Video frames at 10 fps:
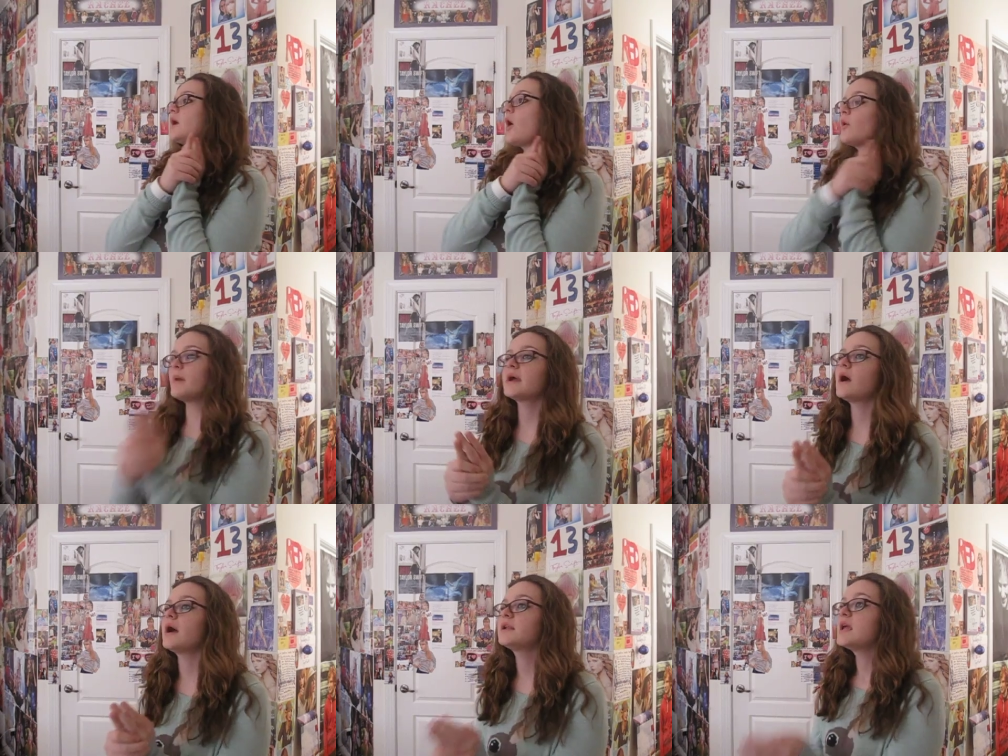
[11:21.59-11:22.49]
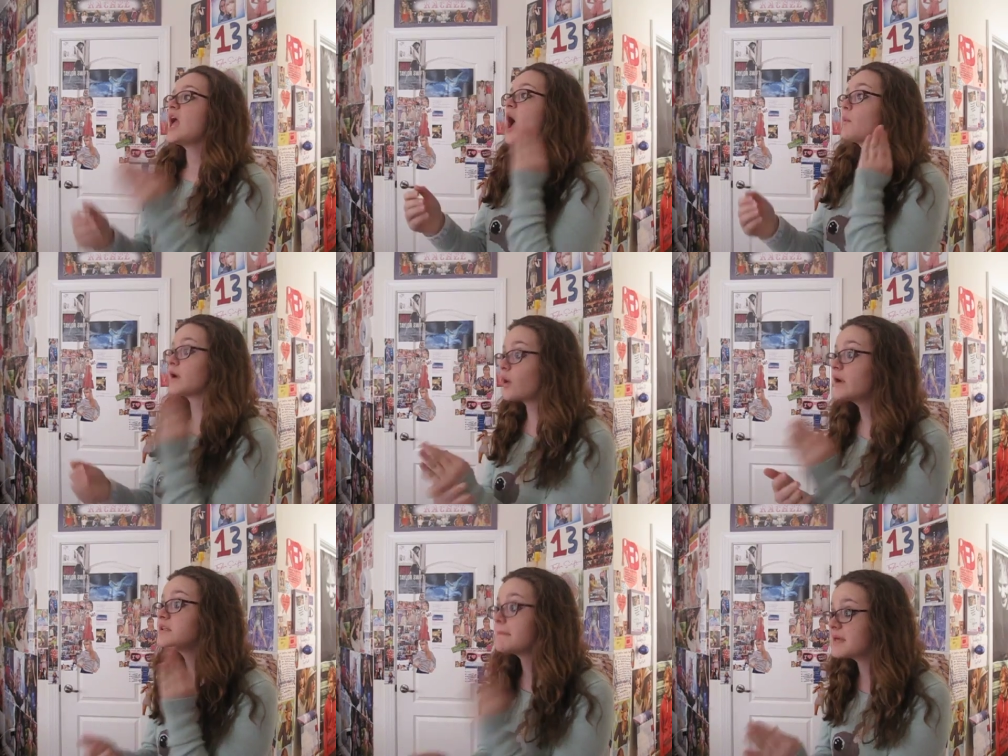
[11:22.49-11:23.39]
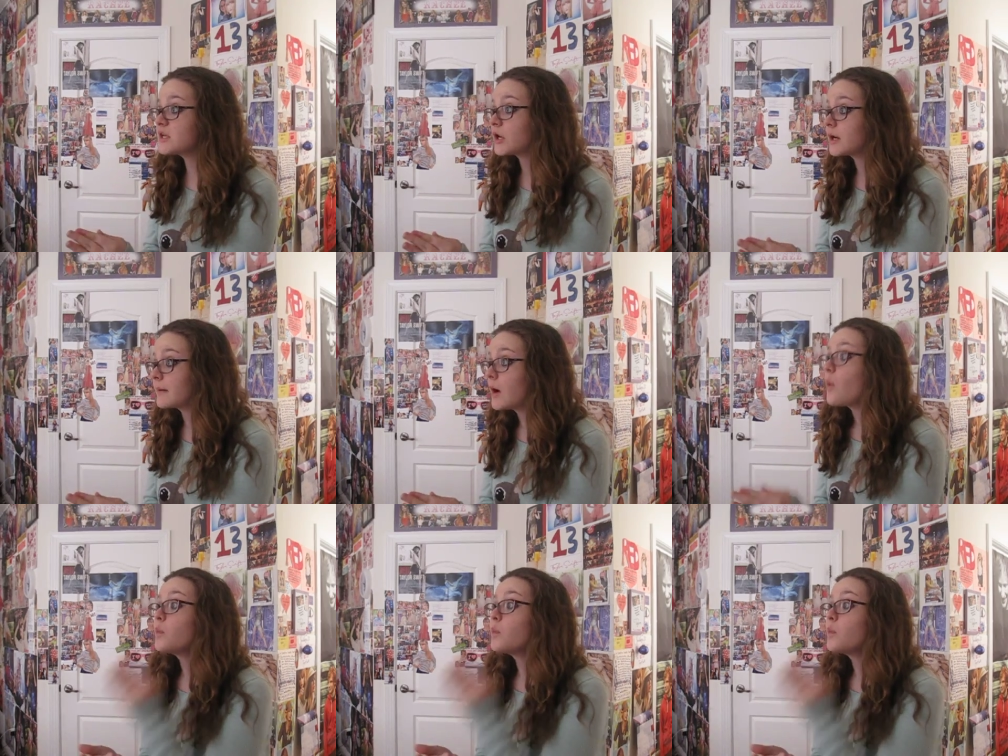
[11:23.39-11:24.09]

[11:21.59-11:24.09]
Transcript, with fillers: oh my god, we're going to meet her.